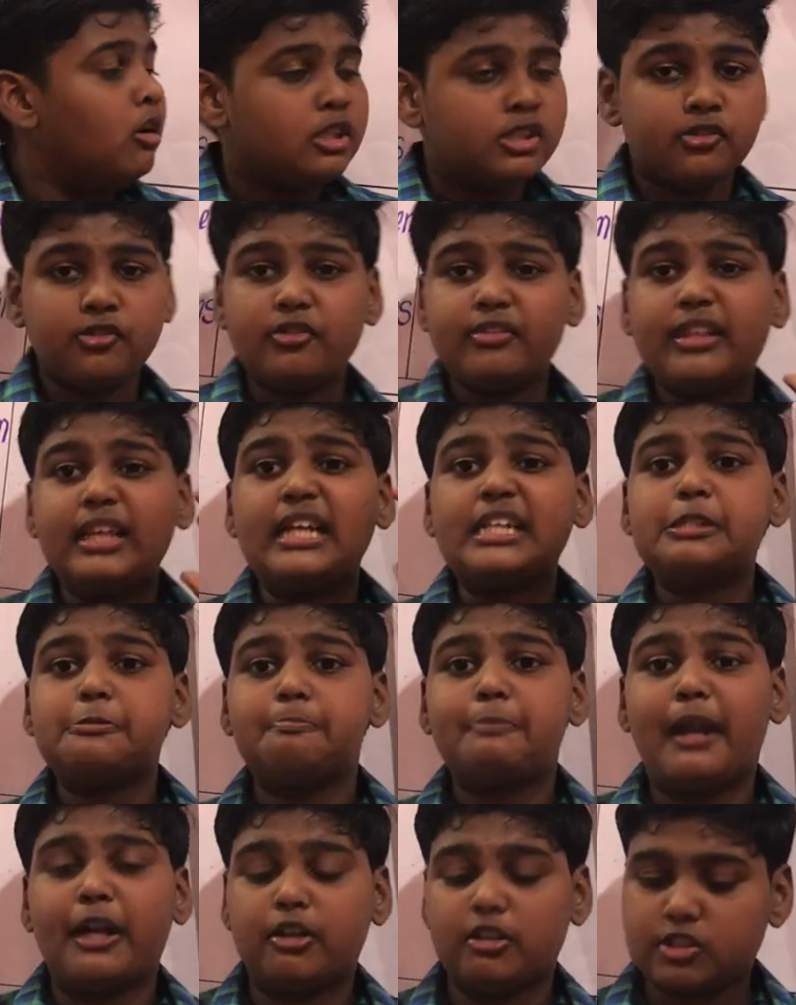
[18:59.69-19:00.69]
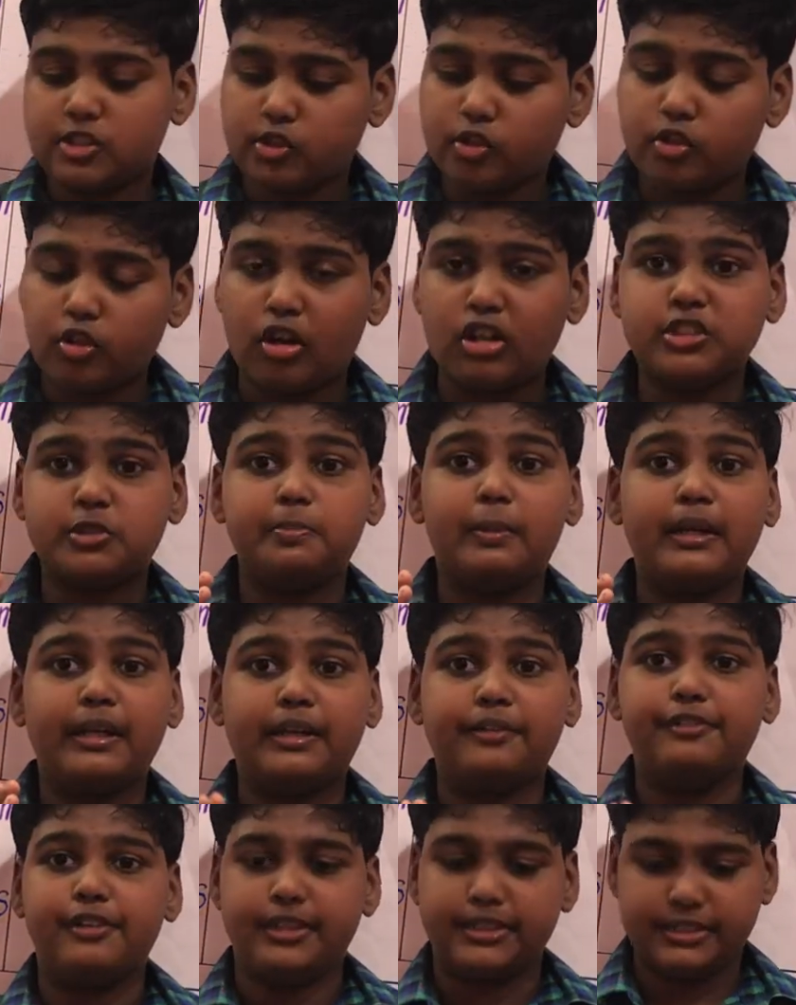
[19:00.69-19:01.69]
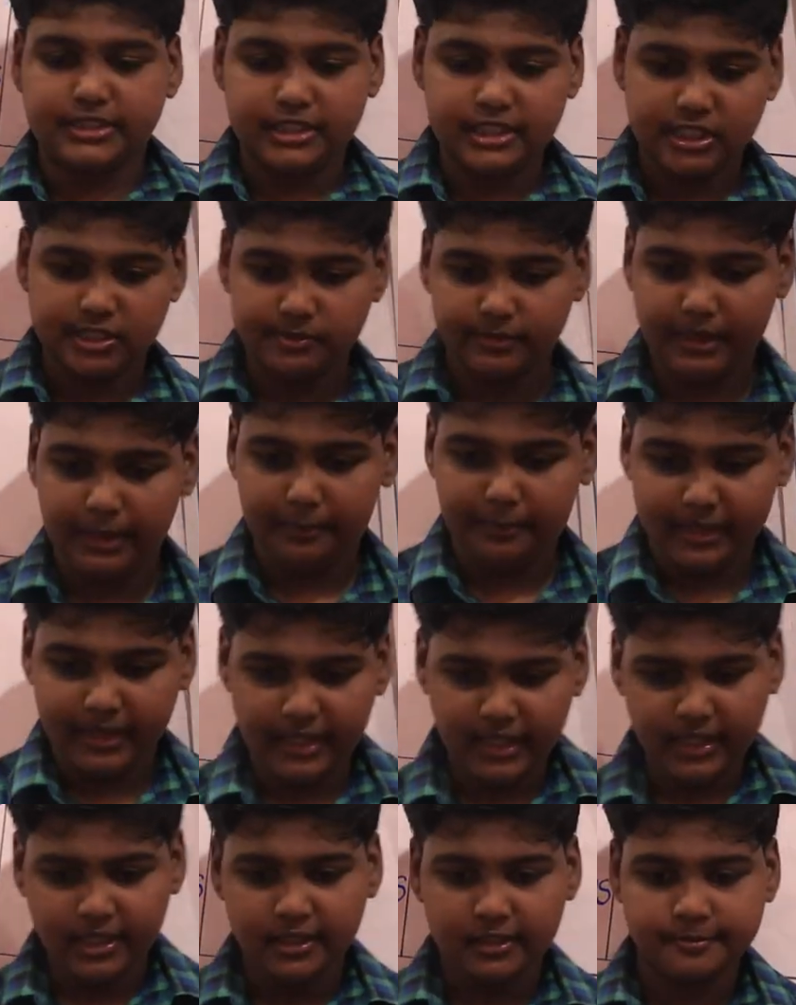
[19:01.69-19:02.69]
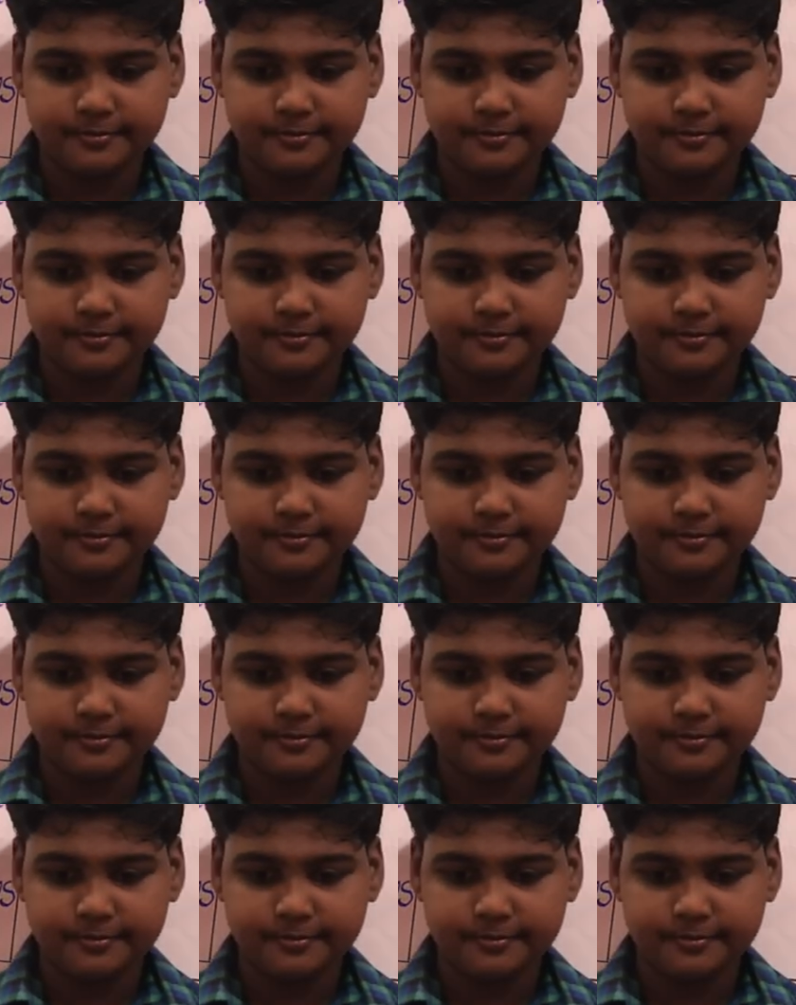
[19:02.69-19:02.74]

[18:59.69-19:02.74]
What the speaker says: So these plateaus crossed by rivers. Just wait a minute.